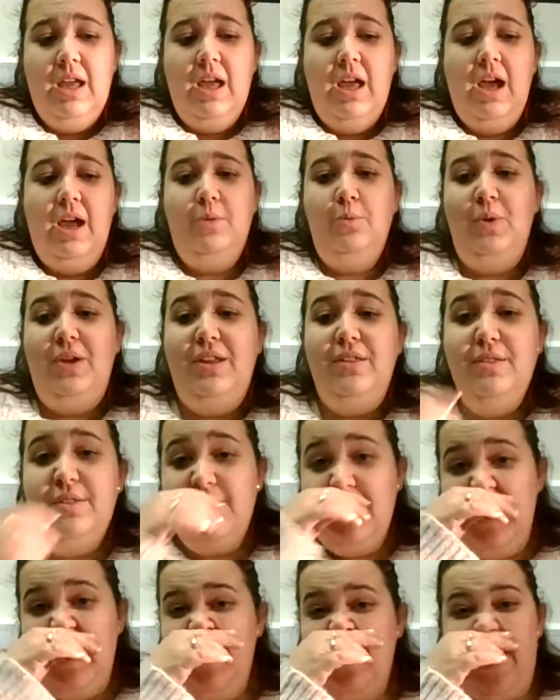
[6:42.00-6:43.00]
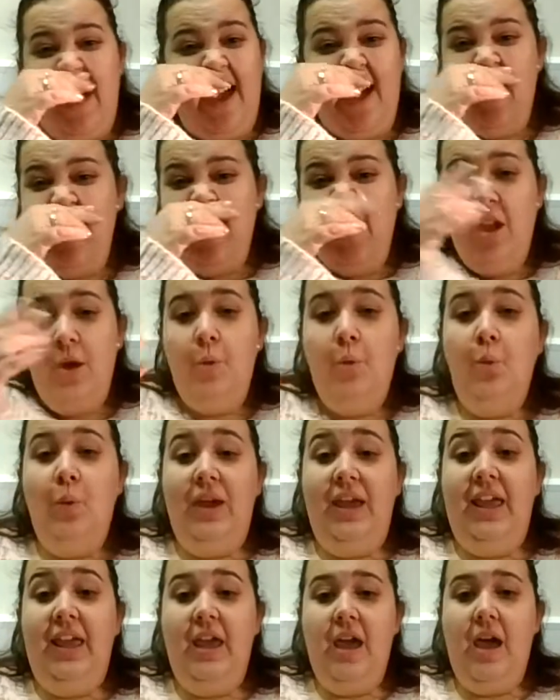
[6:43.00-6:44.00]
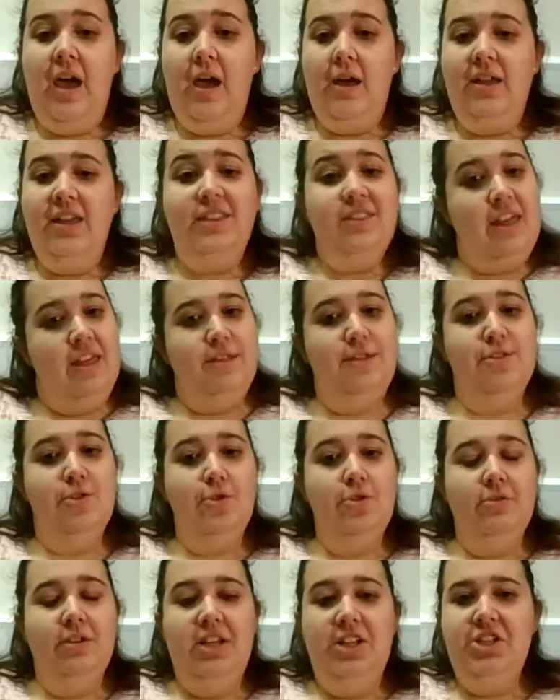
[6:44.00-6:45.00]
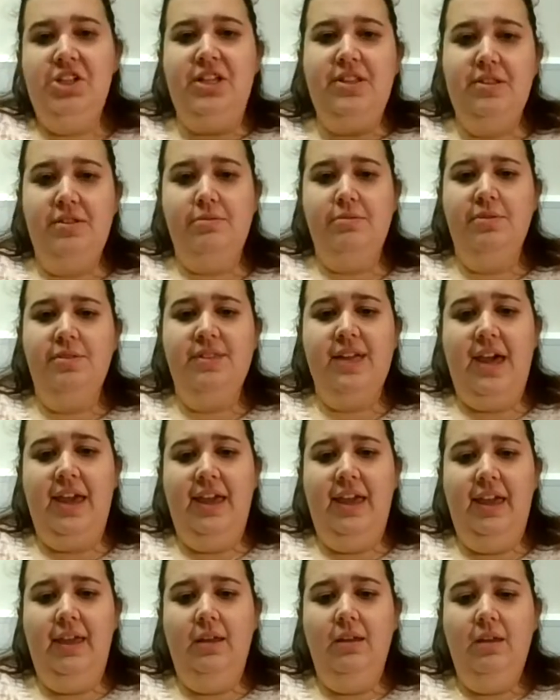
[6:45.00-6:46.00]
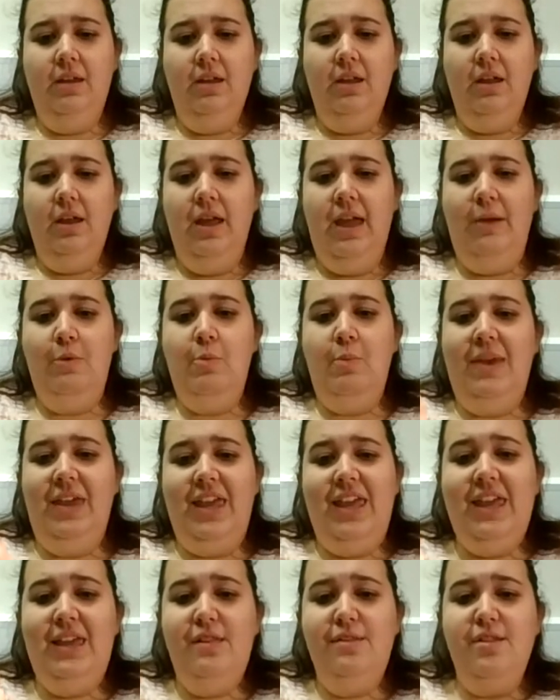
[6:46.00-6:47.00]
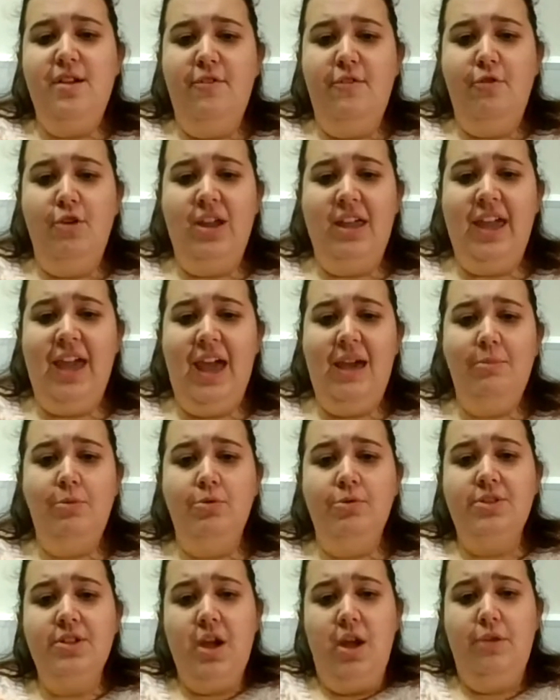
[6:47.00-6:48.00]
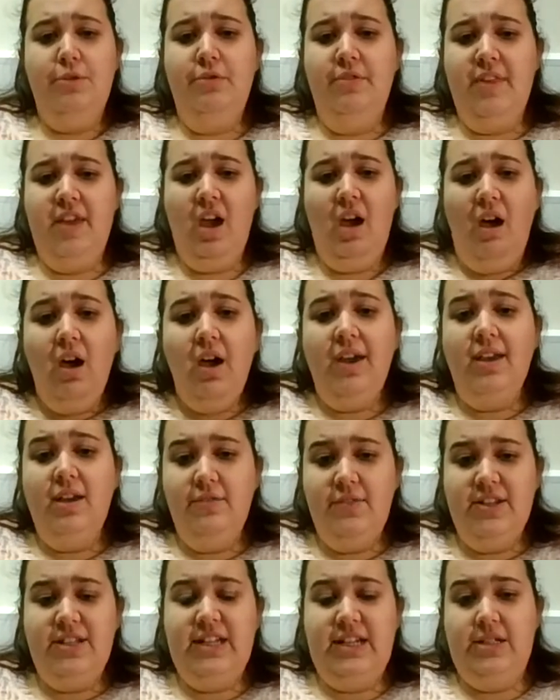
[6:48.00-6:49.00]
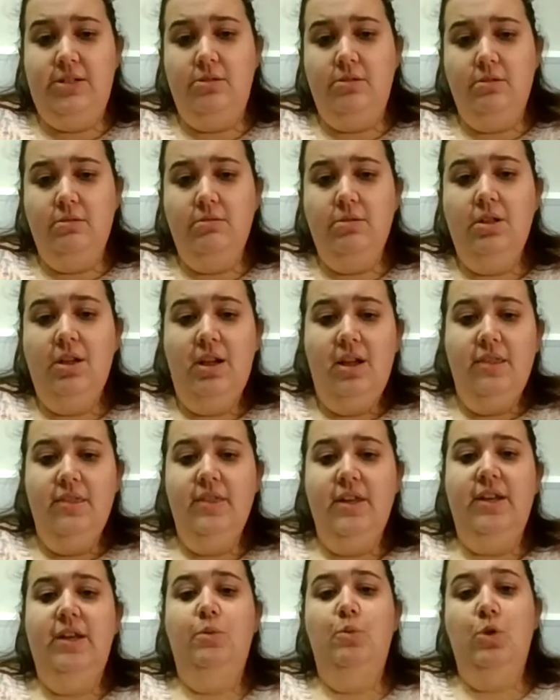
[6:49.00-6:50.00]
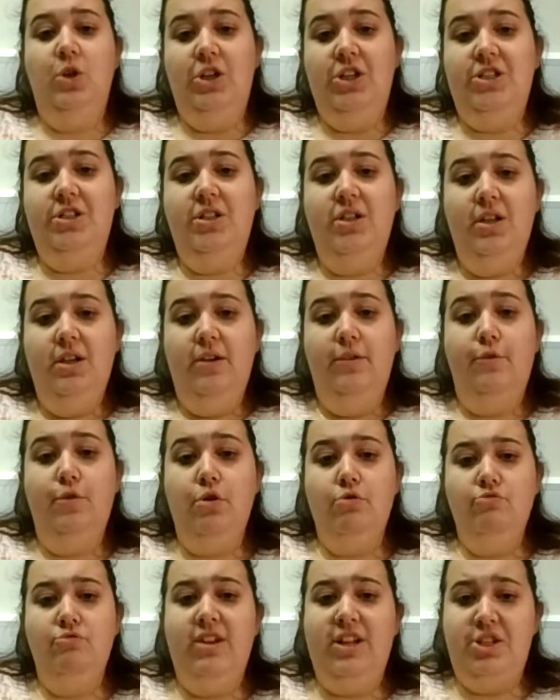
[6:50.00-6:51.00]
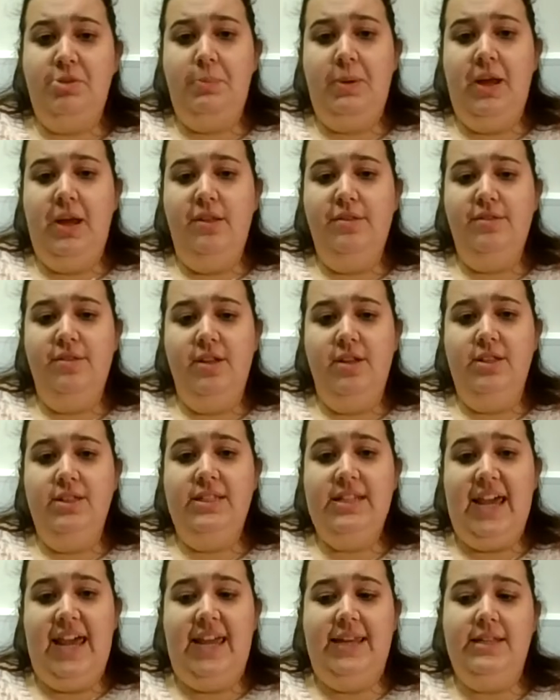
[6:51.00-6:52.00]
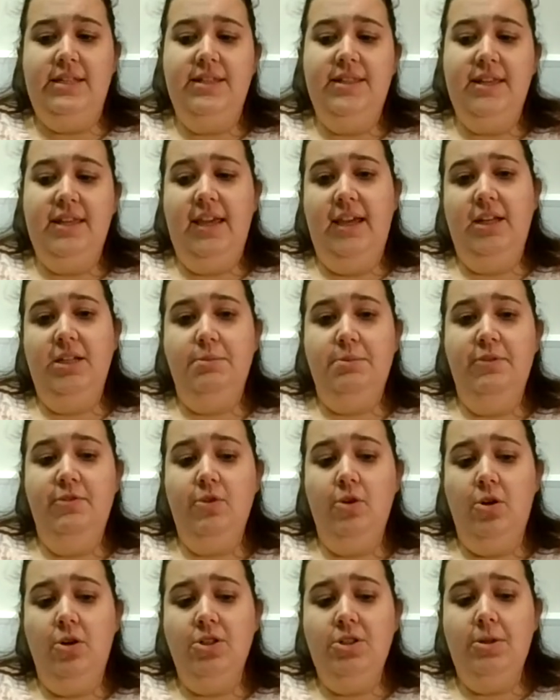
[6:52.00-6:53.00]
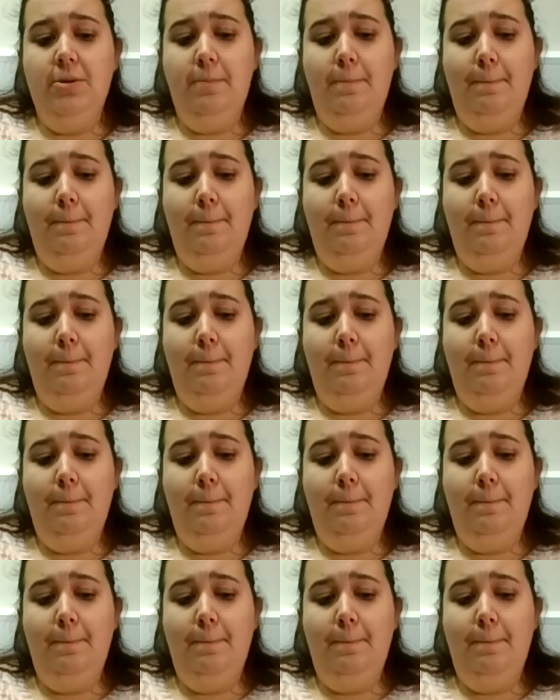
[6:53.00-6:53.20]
And we can see that we, uh, in that story, Jesus was saying, it would be easier for a camel to go through the eye of a needle than it would for a rich person to enter the kingdom of God.